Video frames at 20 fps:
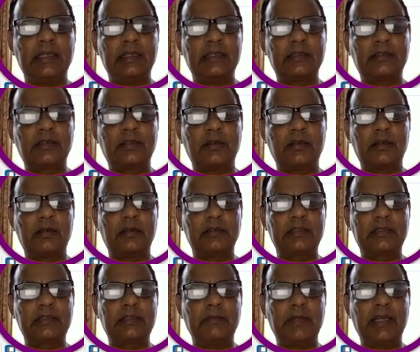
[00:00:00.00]
So
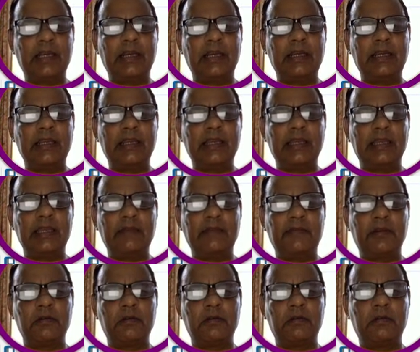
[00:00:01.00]
similarly, if
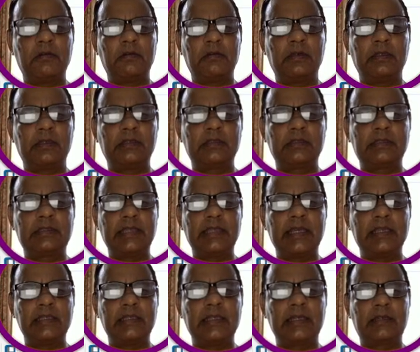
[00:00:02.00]
you
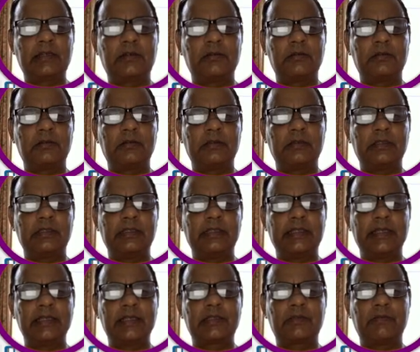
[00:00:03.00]
change it to
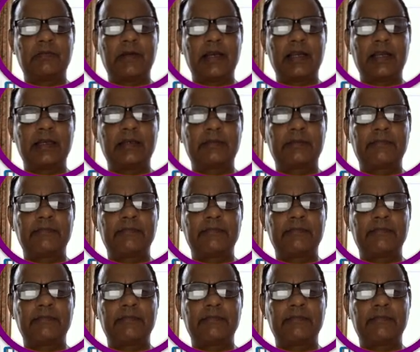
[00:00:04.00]
this one,